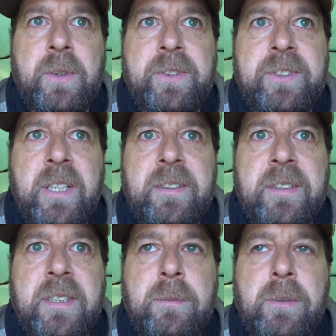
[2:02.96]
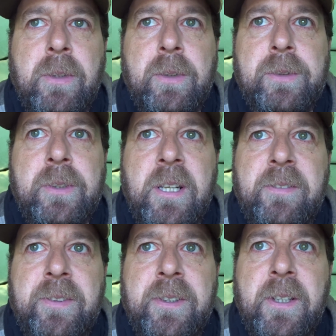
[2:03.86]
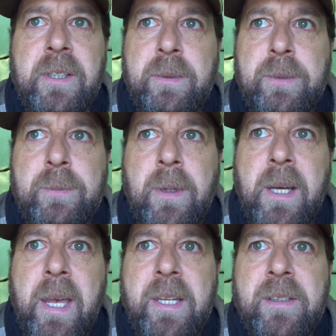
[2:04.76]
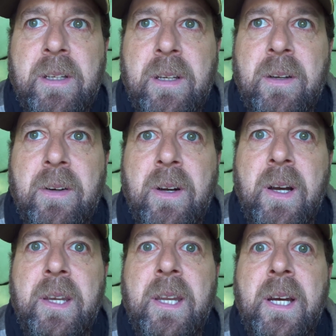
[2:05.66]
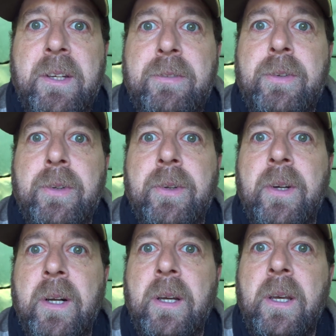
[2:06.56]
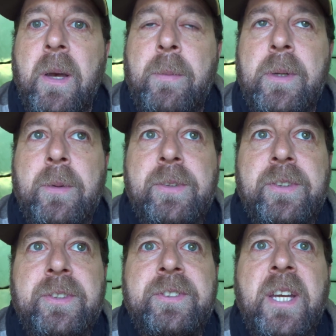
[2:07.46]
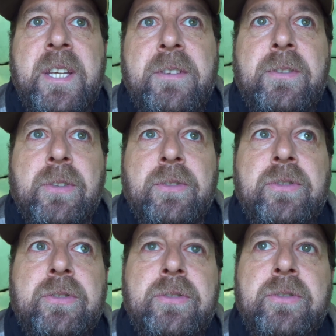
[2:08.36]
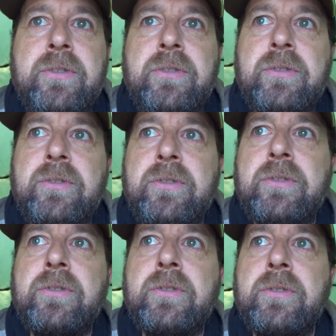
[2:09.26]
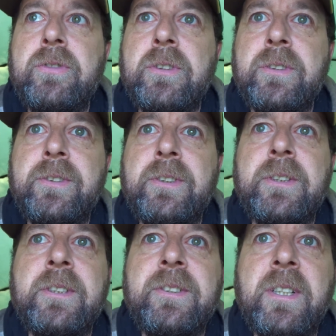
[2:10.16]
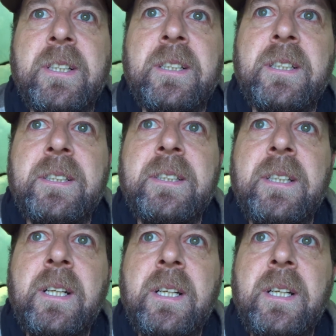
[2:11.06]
was sat here, my rods were out for the night, and it was about 8 o'clock, and I had a run, but it was a steady run, do do do do do do do, and I thought, oh, is that a liner?